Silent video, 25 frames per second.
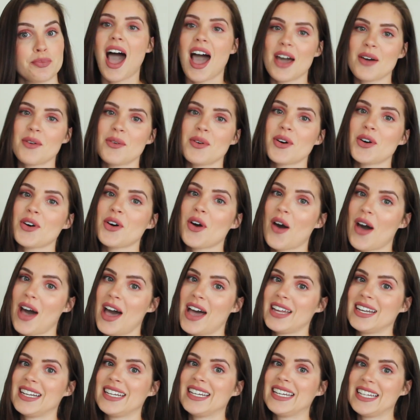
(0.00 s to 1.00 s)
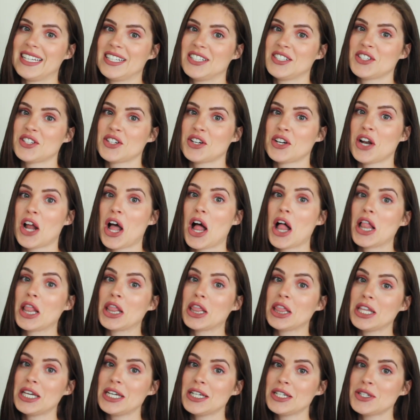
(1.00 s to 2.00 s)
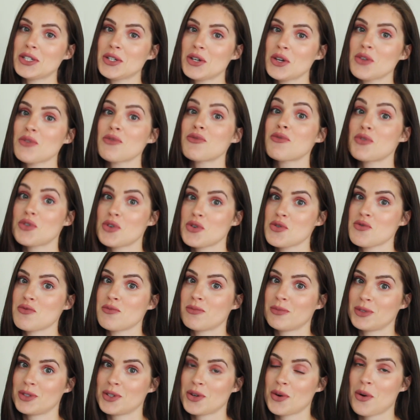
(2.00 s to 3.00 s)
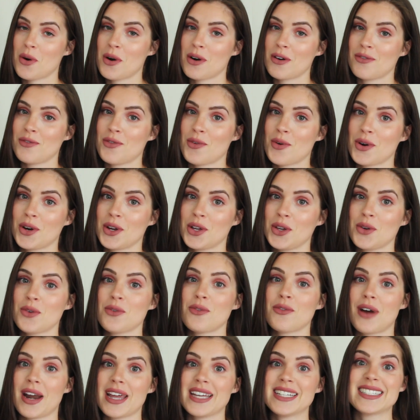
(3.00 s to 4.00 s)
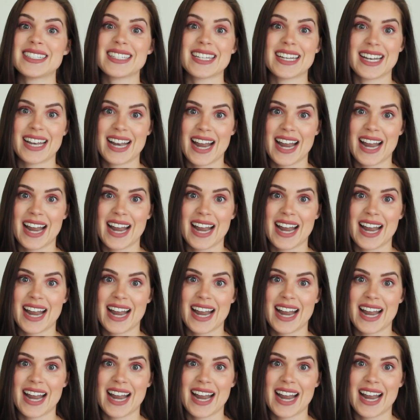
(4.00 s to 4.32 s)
I will go ahead and insert a little room tour for you right